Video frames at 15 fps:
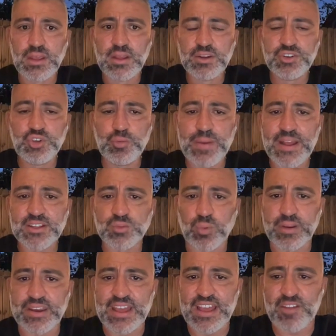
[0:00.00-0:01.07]
2 beds,
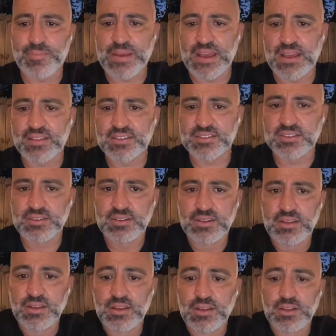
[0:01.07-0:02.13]
1.5 baths.
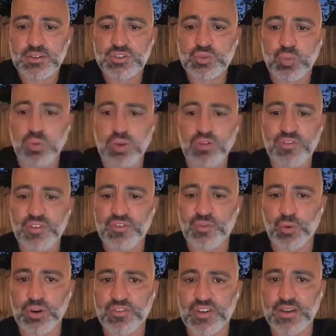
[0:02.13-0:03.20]

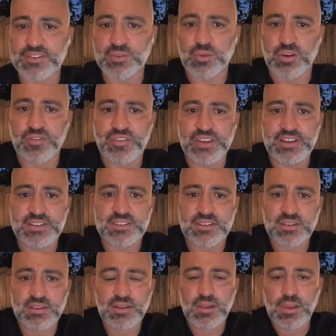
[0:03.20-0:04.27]
1245 square feet.
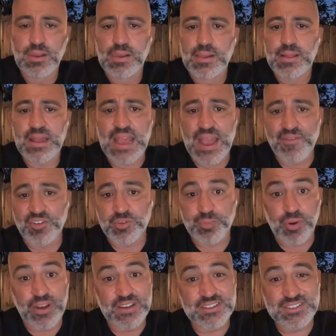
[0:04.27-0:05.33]
Average
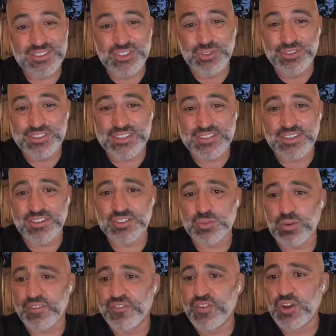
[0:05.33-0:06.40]
price, $216 a
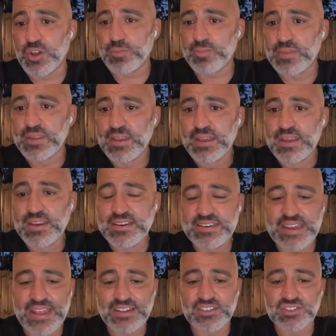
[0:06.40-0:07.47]
square foot.
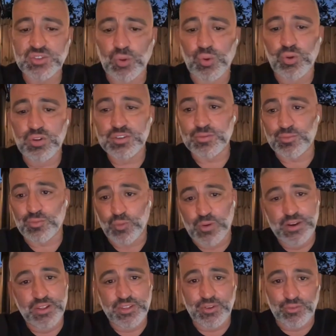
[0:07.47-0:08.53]
Date sold
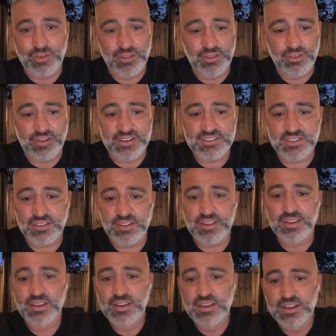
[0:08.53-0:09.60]
really recently,
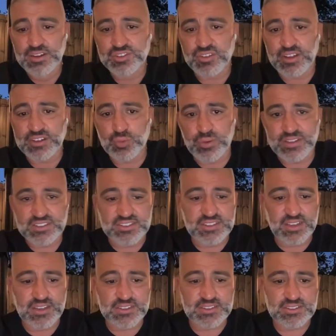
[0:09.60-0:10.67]
July
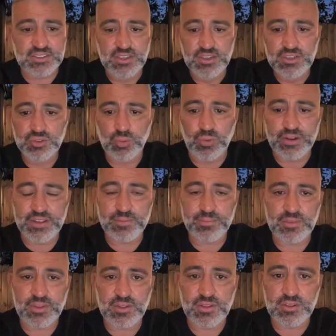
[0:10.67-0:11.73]
26,
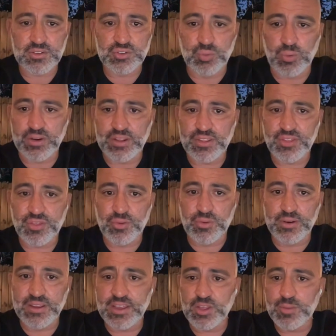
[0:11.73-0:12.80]

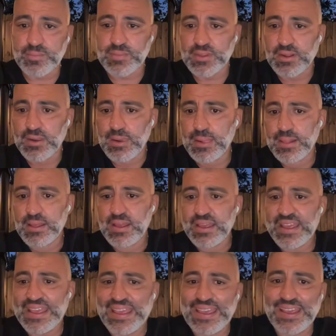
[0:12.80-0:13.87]
2023.
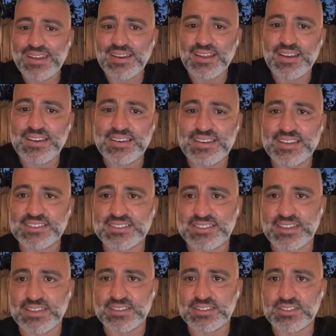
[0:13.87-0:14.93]
And distance,